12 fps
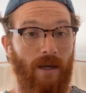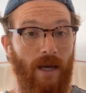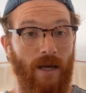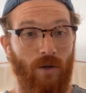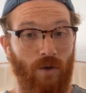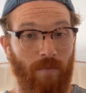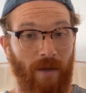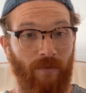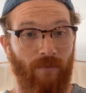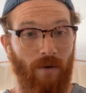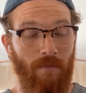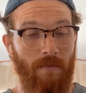in those
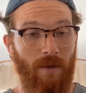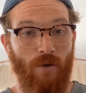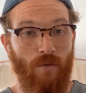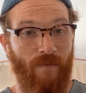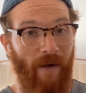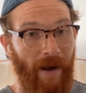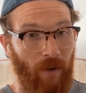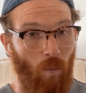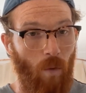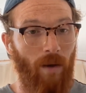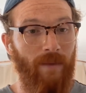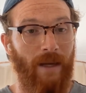platforms, and you find
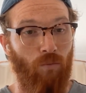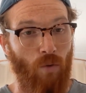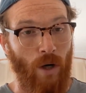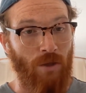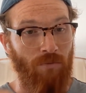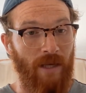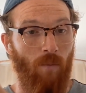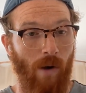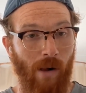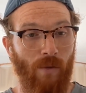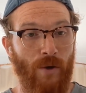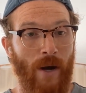one that works really
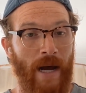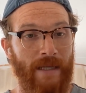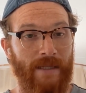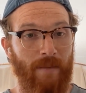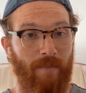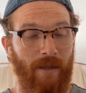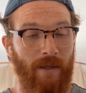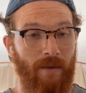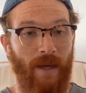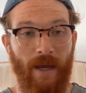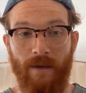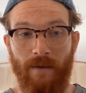well with your ICP,
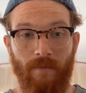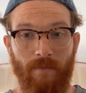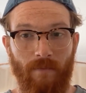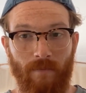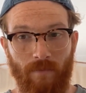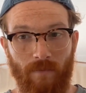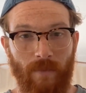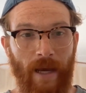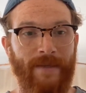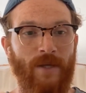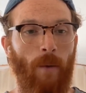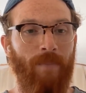then
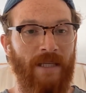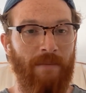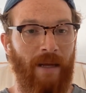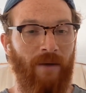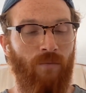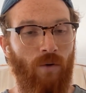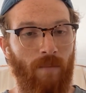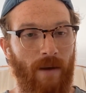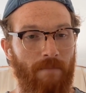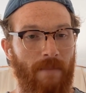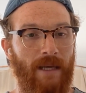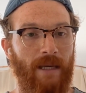adopt this platform
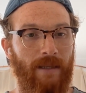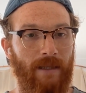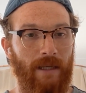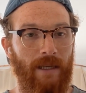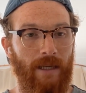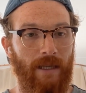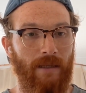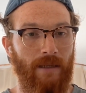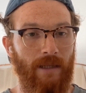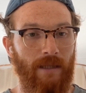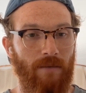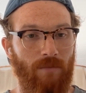and make it
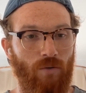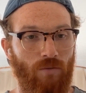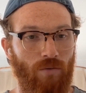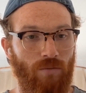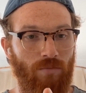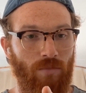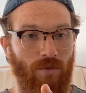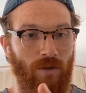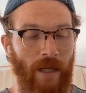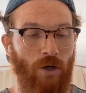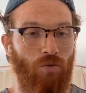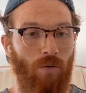the
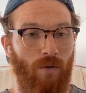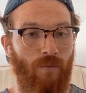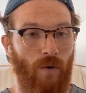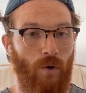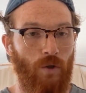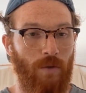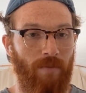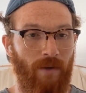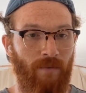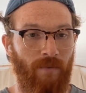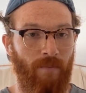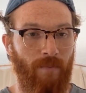central focus
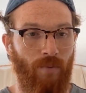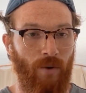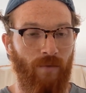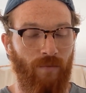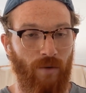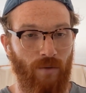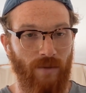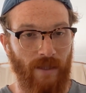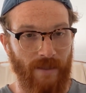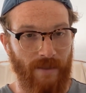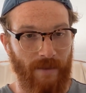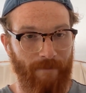point for your
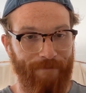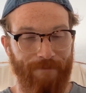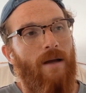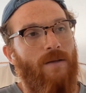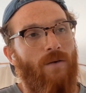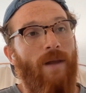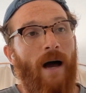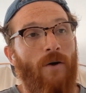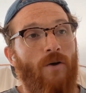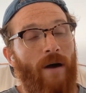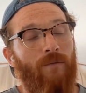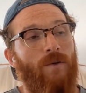sales team. So now
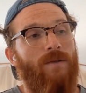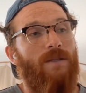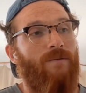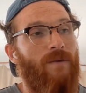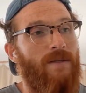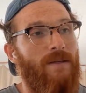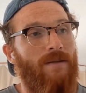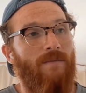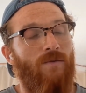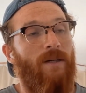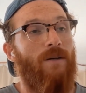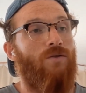you have those different
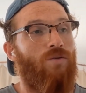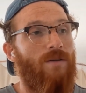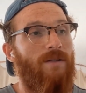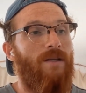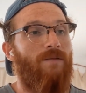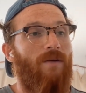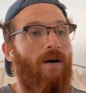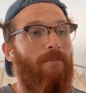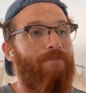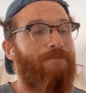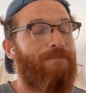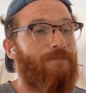systems you can source leads from